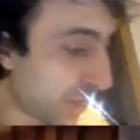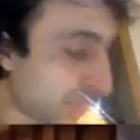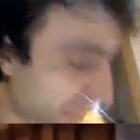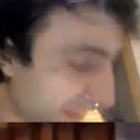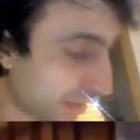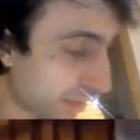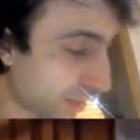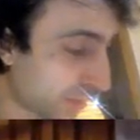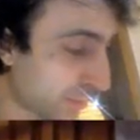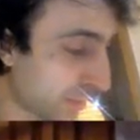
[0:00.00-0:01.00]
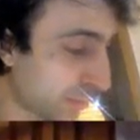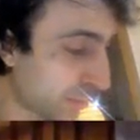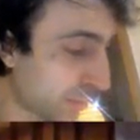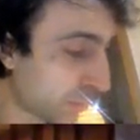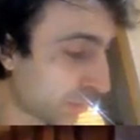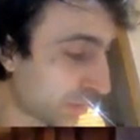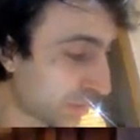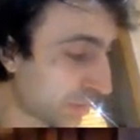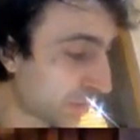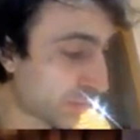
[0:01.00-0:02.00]
they are going to be able to be organised
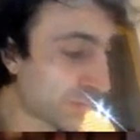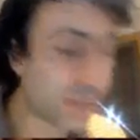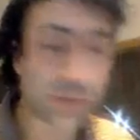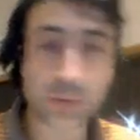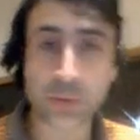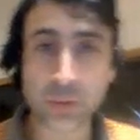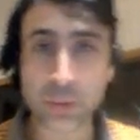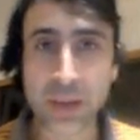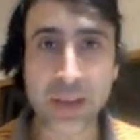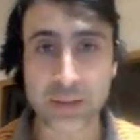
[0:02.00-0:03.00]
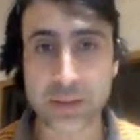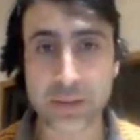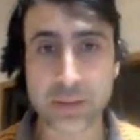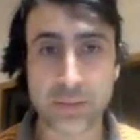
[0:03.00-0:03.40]
in 3 factorial ways.